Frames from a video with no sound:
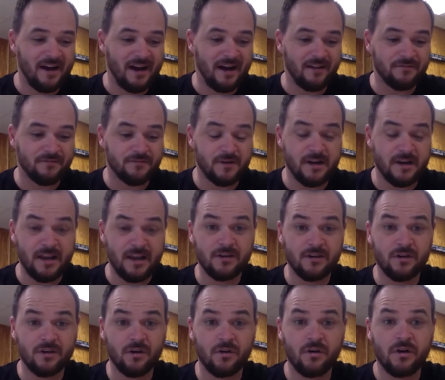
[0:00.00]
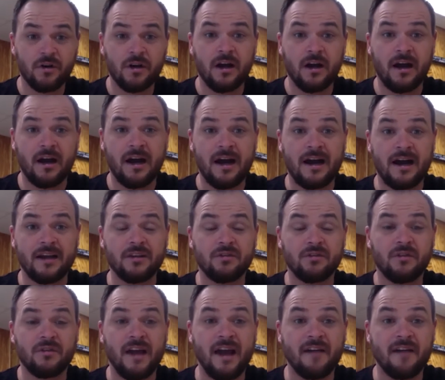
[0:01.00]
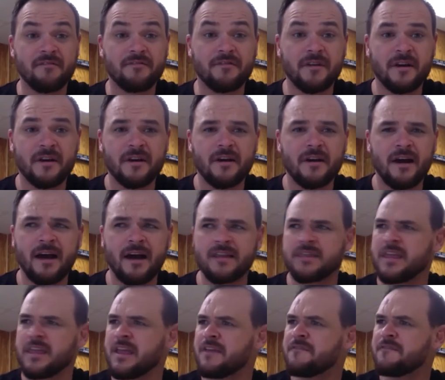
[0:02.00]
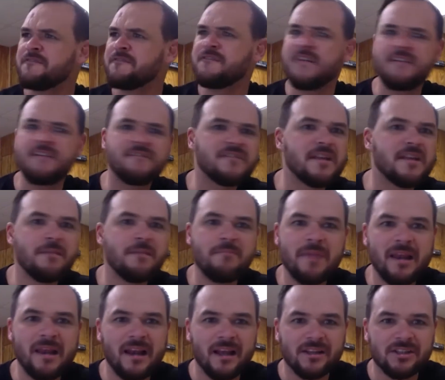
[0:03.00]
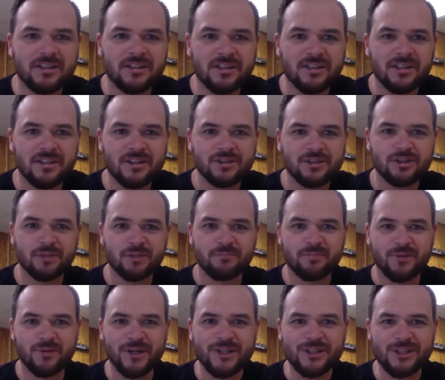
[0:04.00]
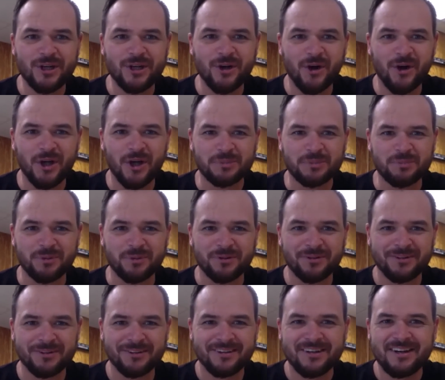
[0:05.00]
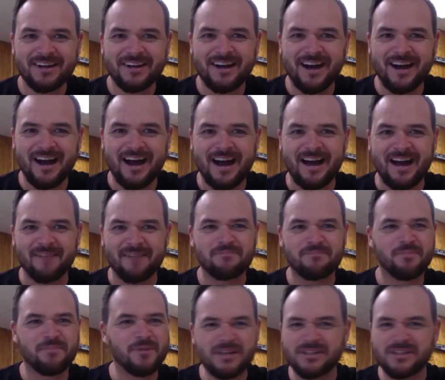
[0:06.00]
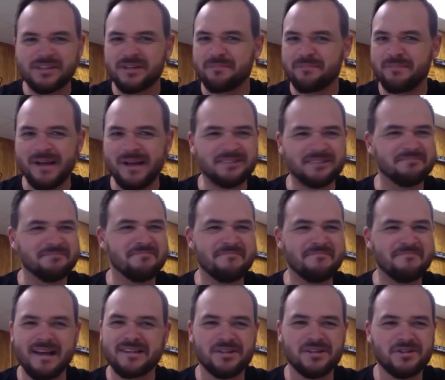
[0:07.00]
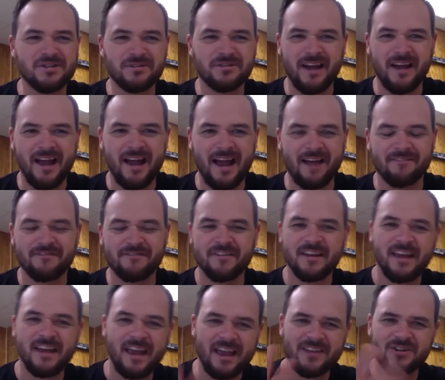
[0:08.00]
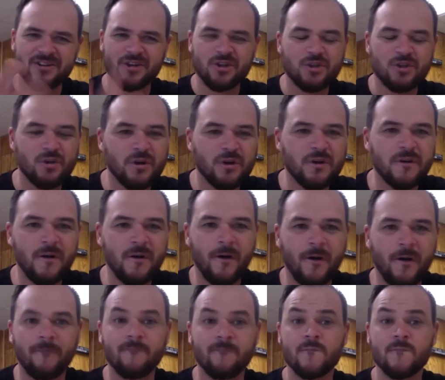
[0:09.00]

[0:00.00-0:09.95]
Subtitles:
Fernando, you have, I think, 50 minutes to preach the gospel. Preach the best message you have. And just so you know,